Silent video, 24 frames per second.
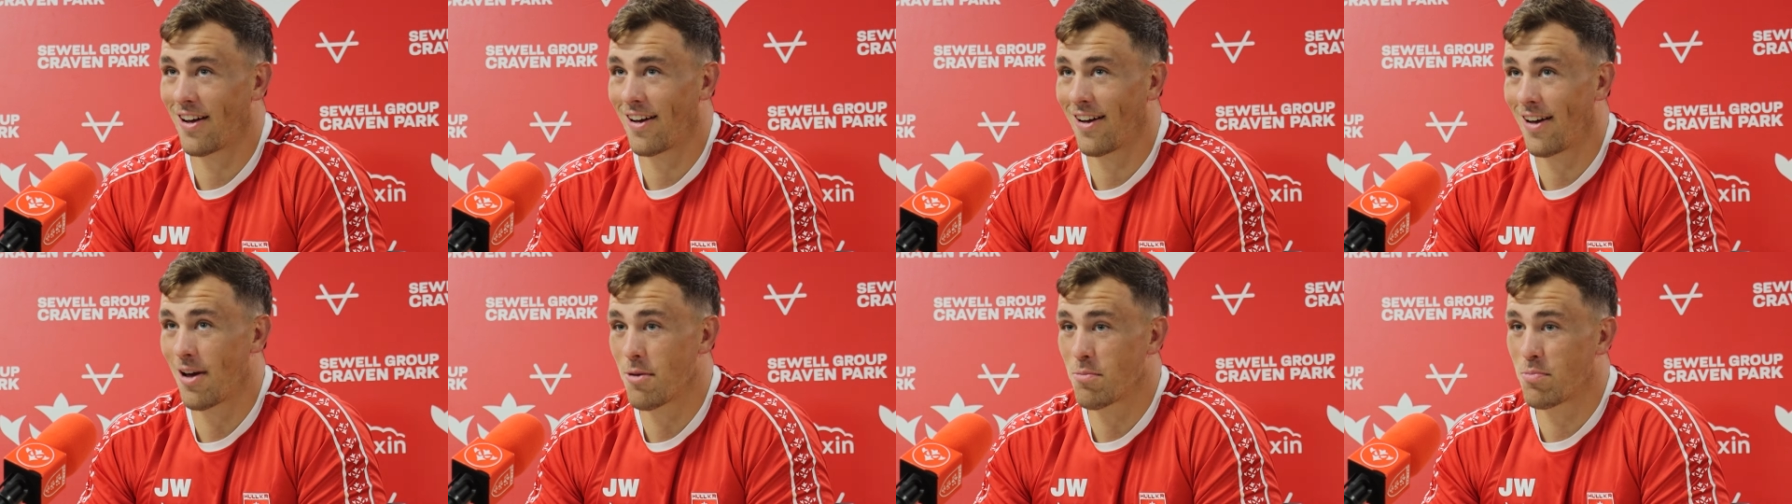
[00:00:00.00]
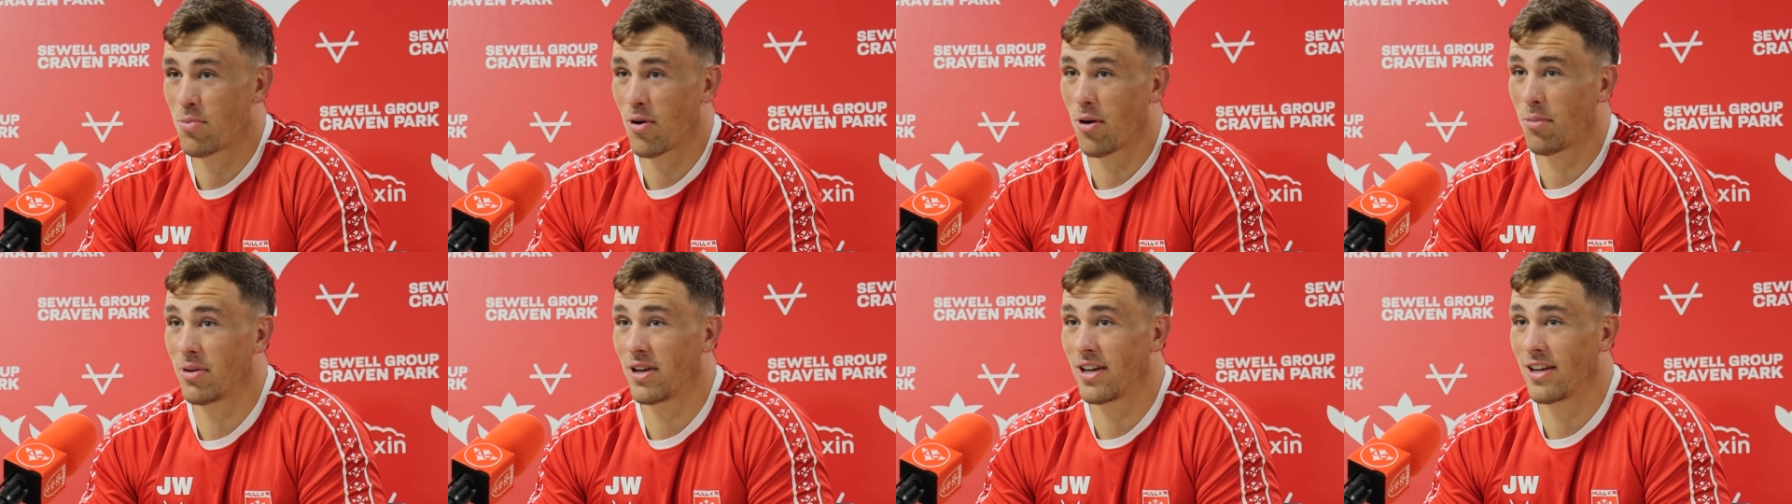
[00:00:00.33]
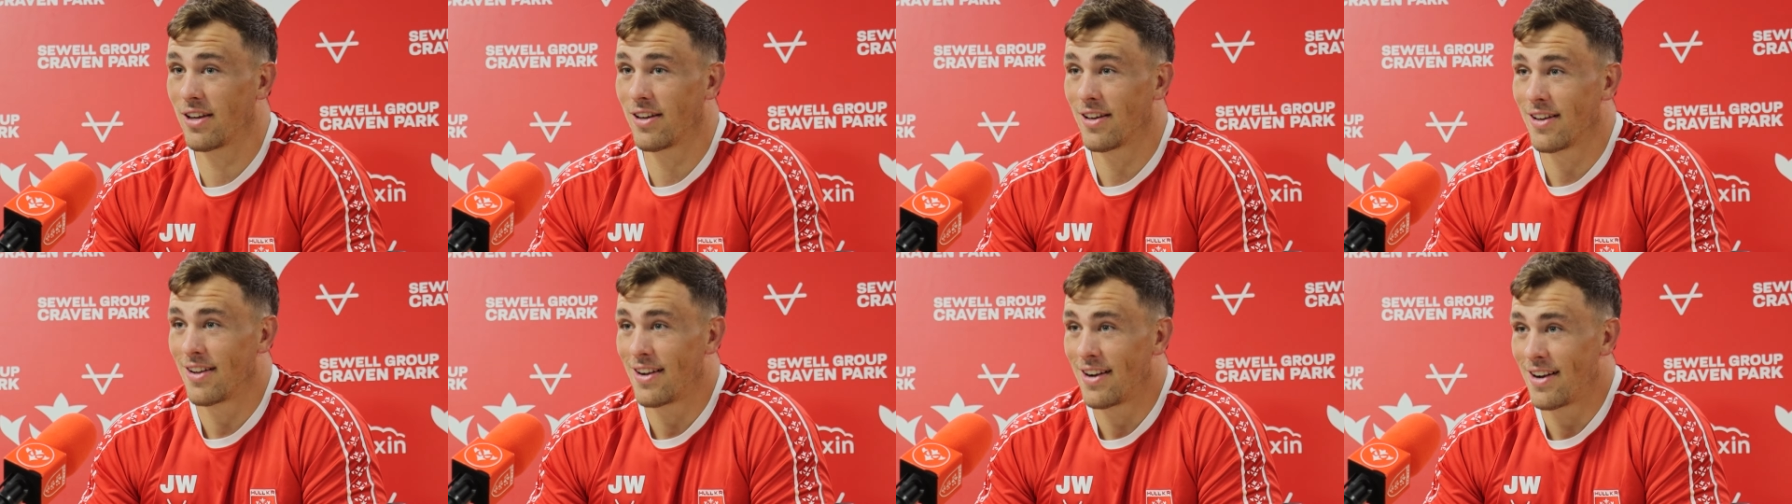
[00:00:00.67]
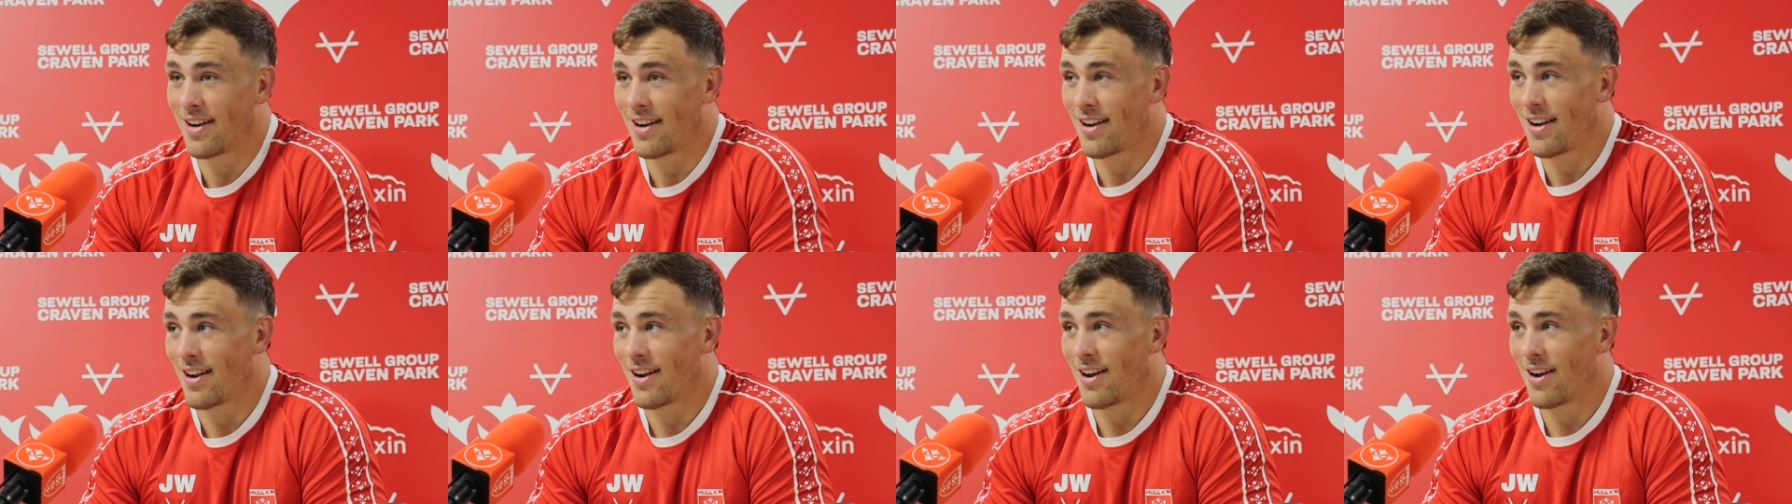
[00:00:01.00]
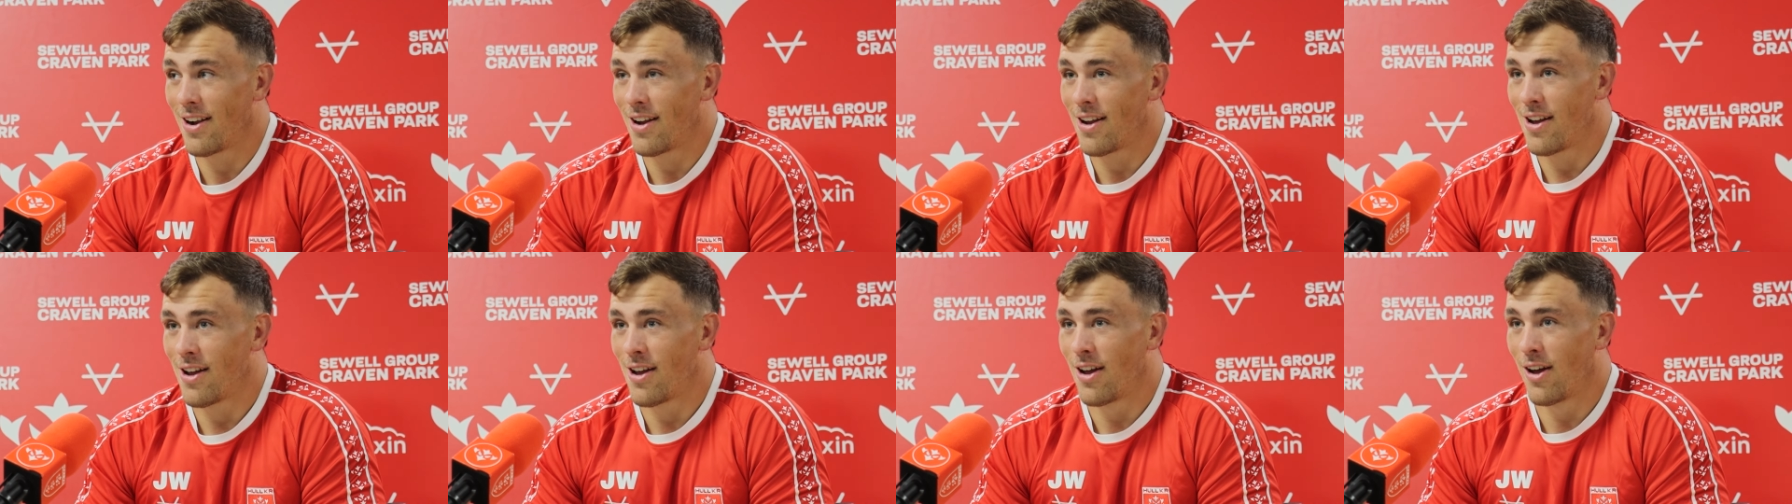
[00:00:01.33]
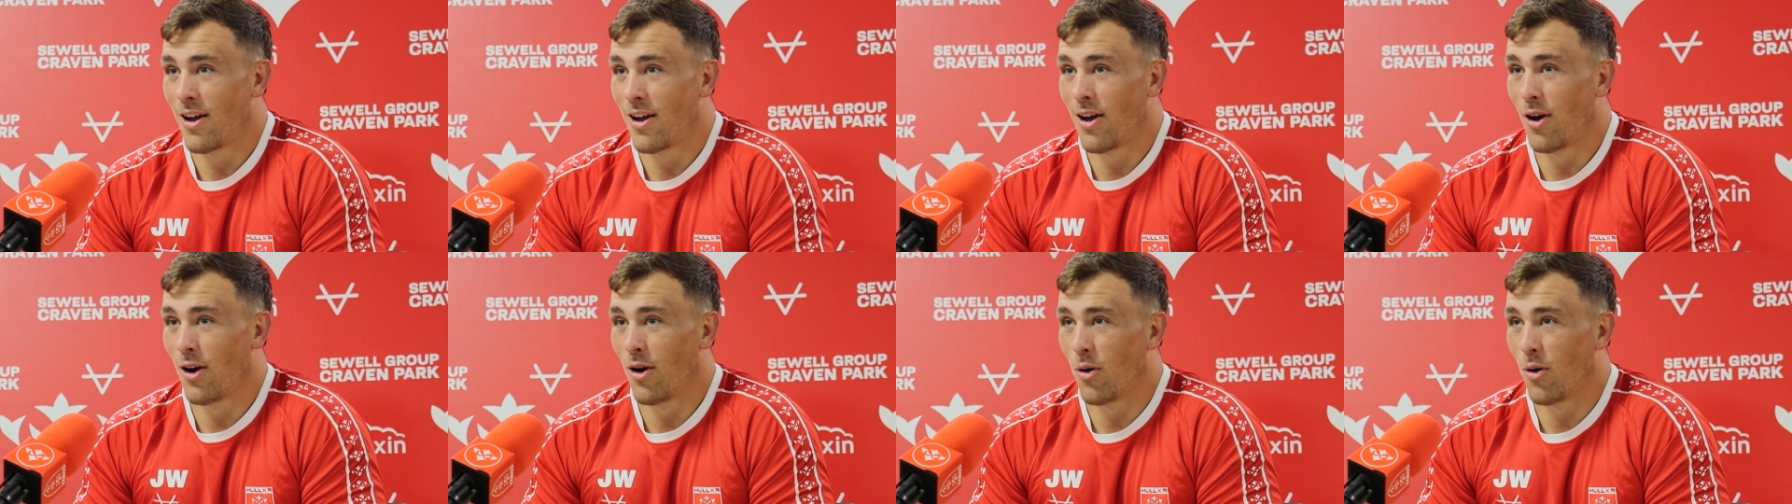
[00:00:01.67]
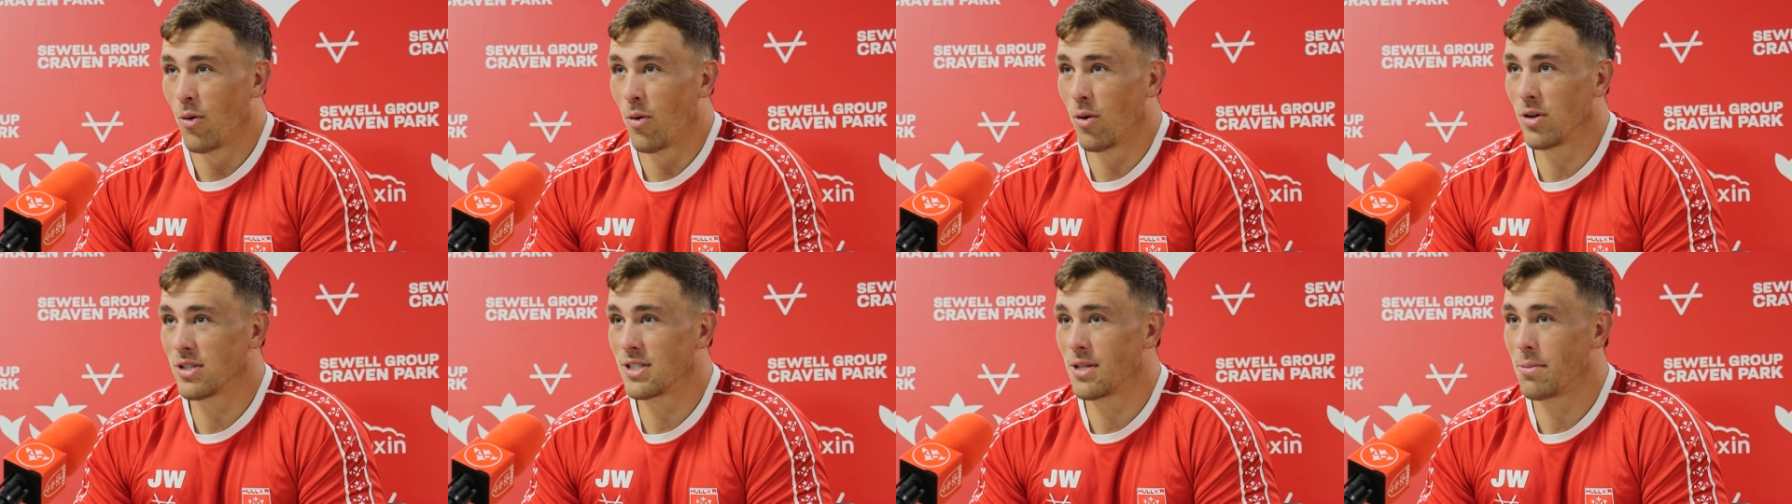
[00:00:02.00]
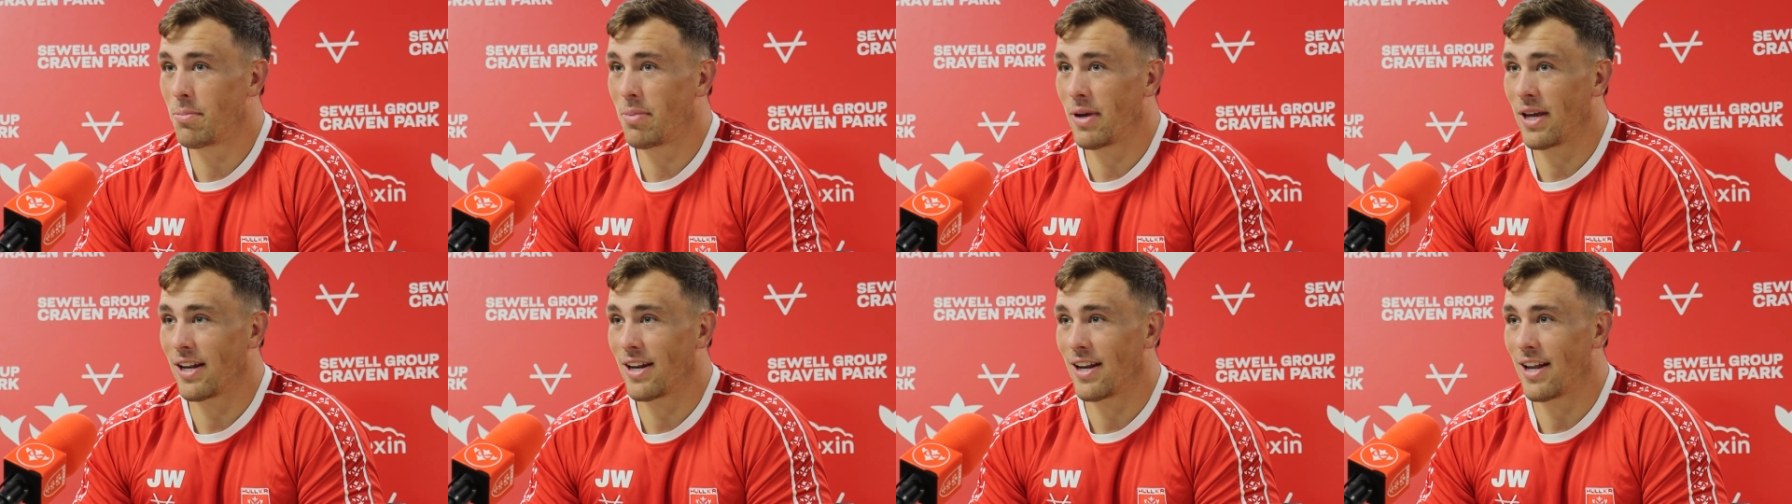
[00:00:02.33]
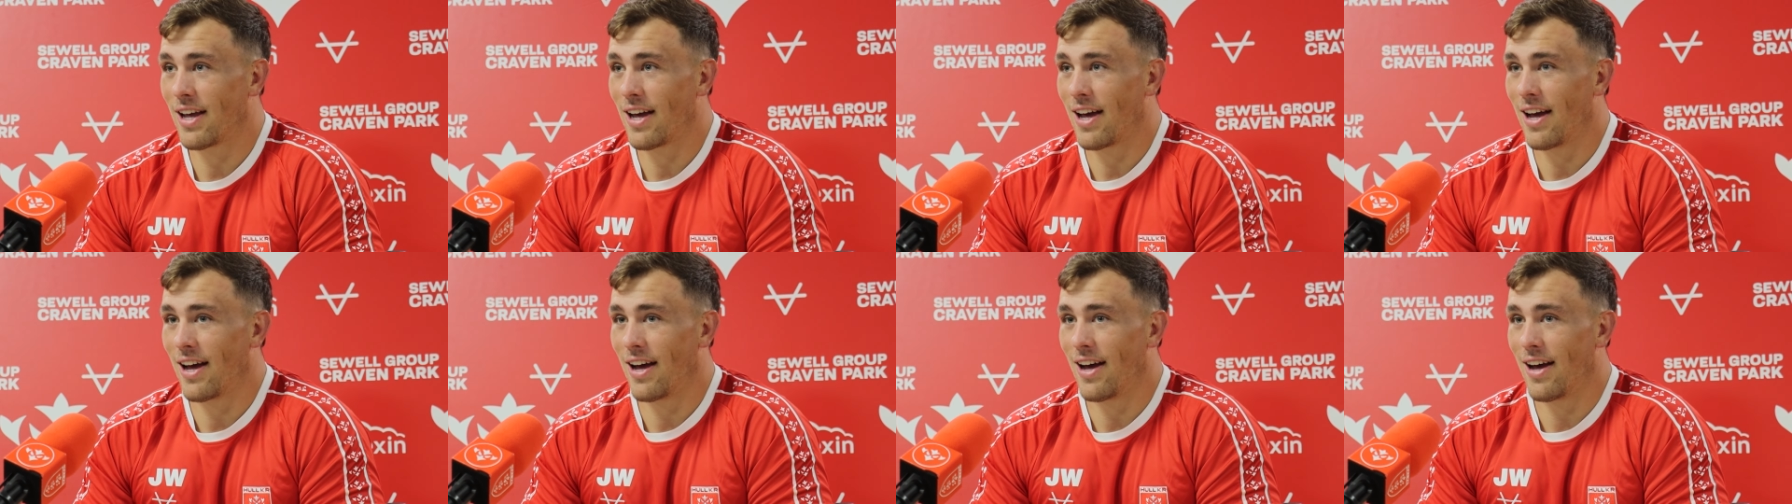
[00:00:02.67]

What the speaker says: I probably was a bit